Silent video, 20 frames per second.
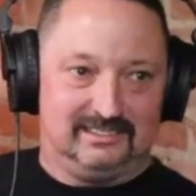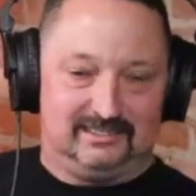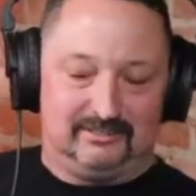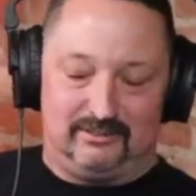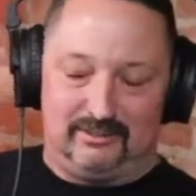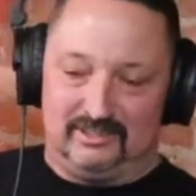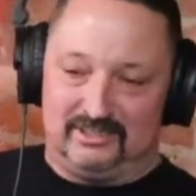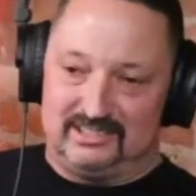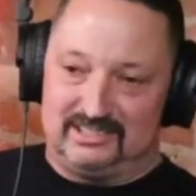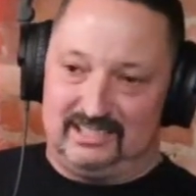
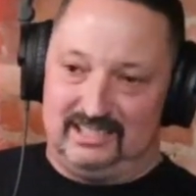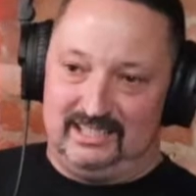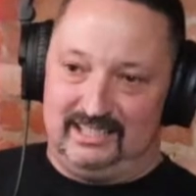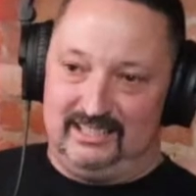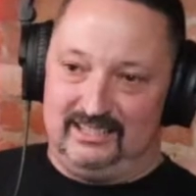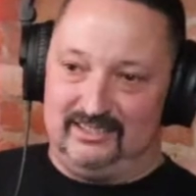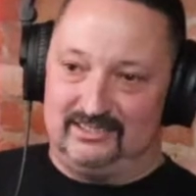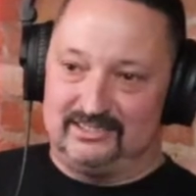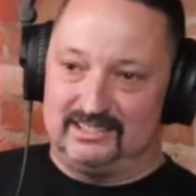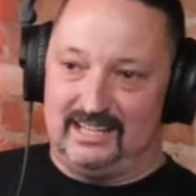from the city,
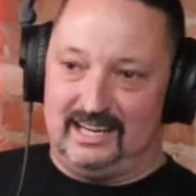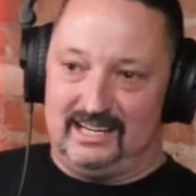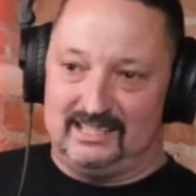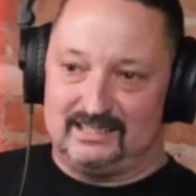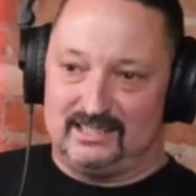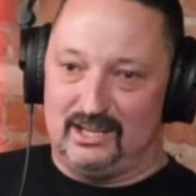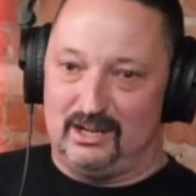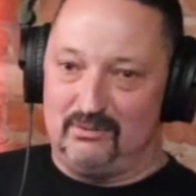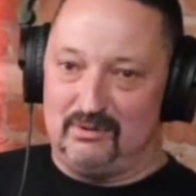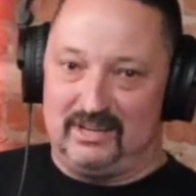and those guys
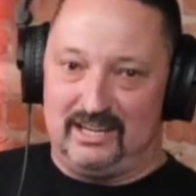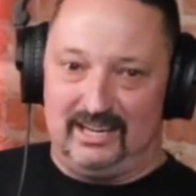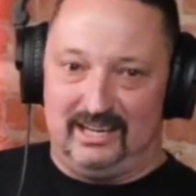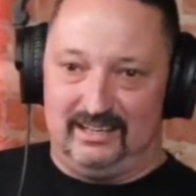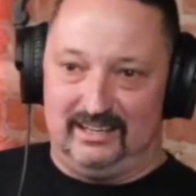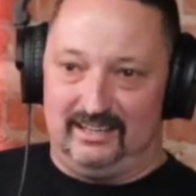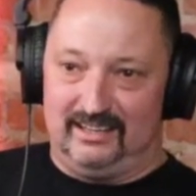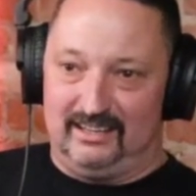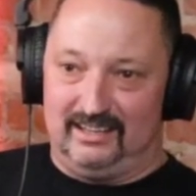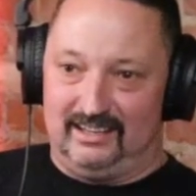coming in,
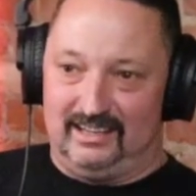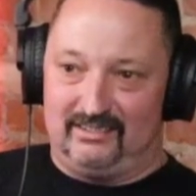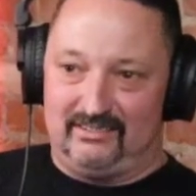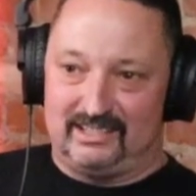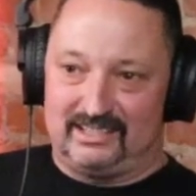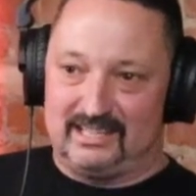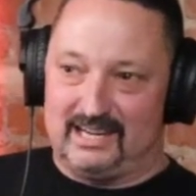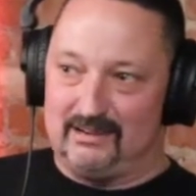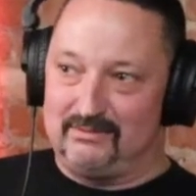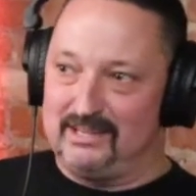and every
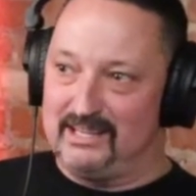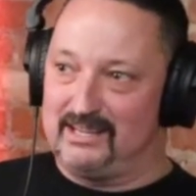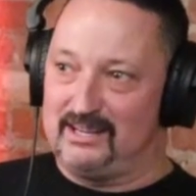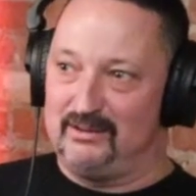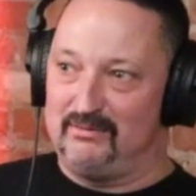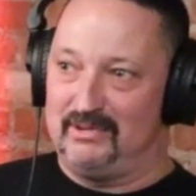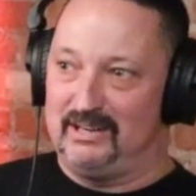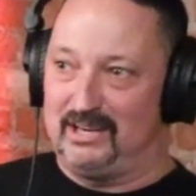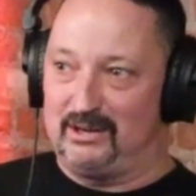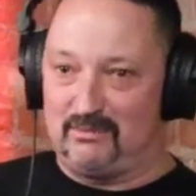time they
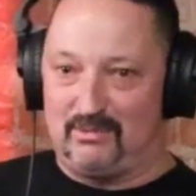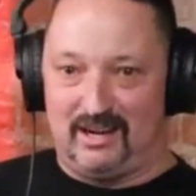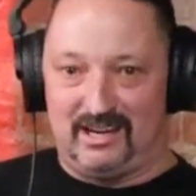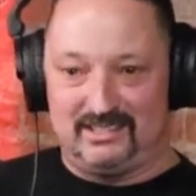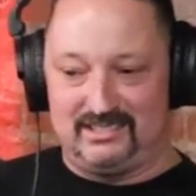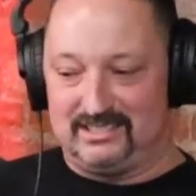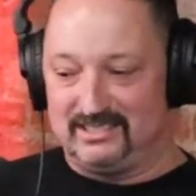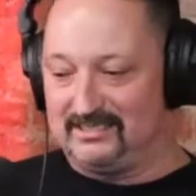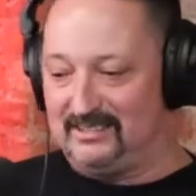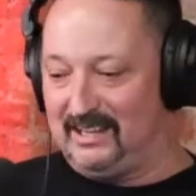come in,
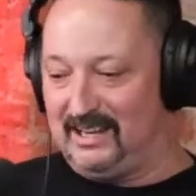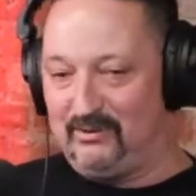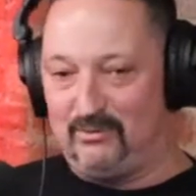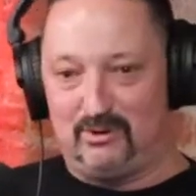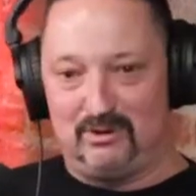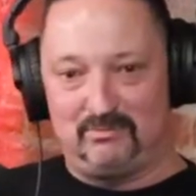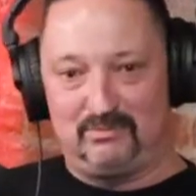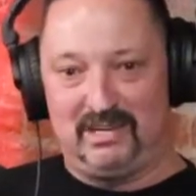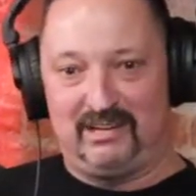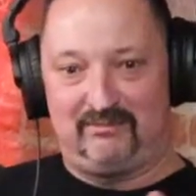everybody's just like
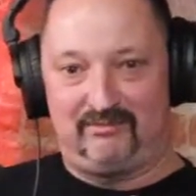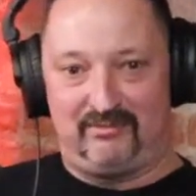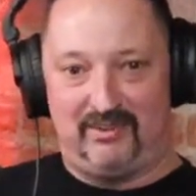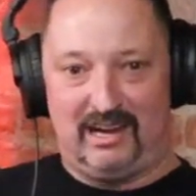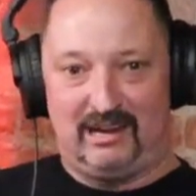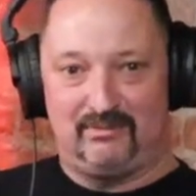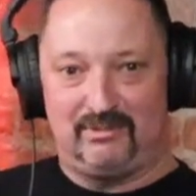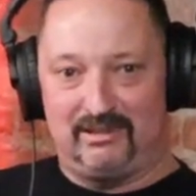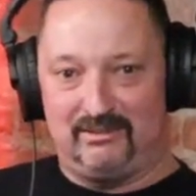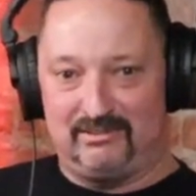one big
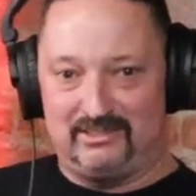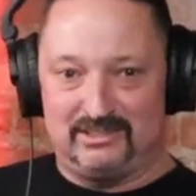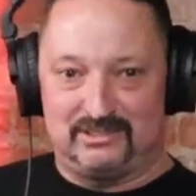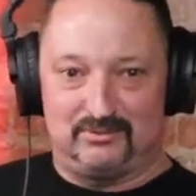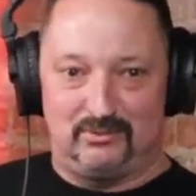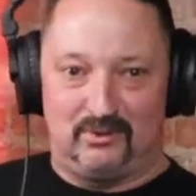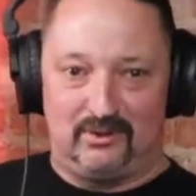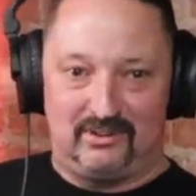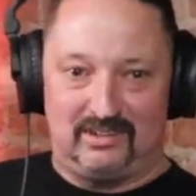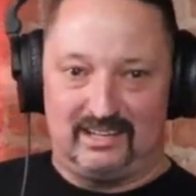family, and we
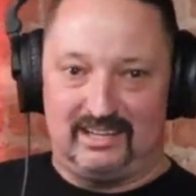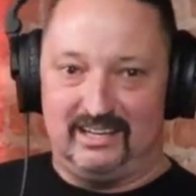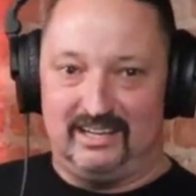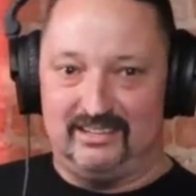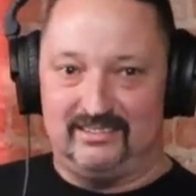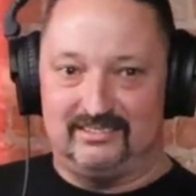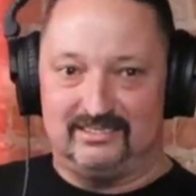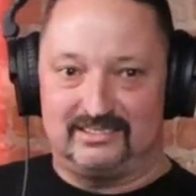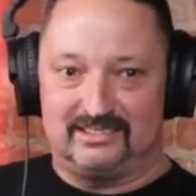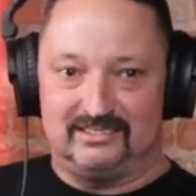just work
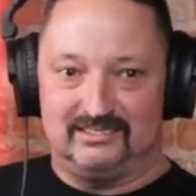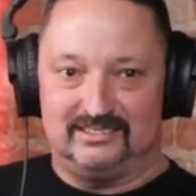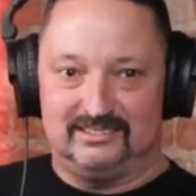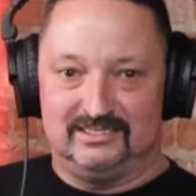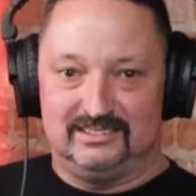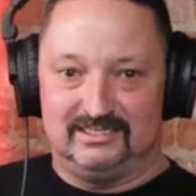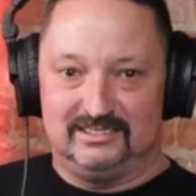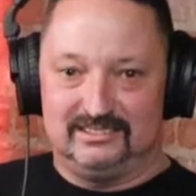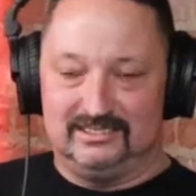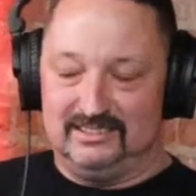together. So
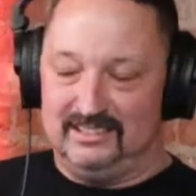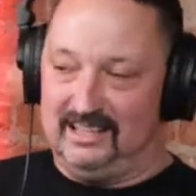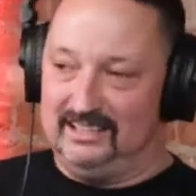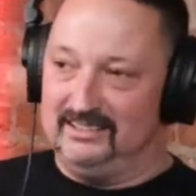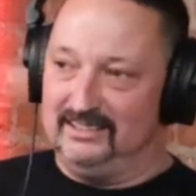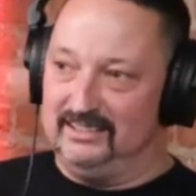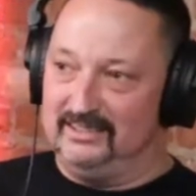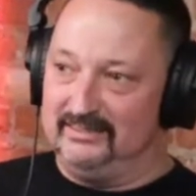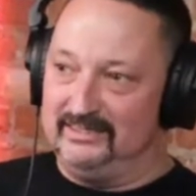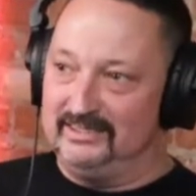I
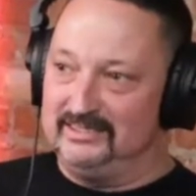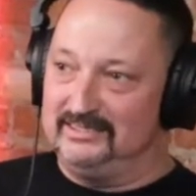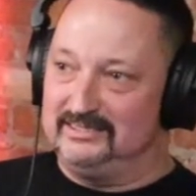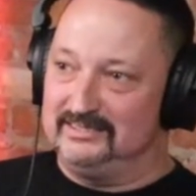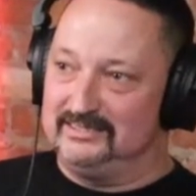love it.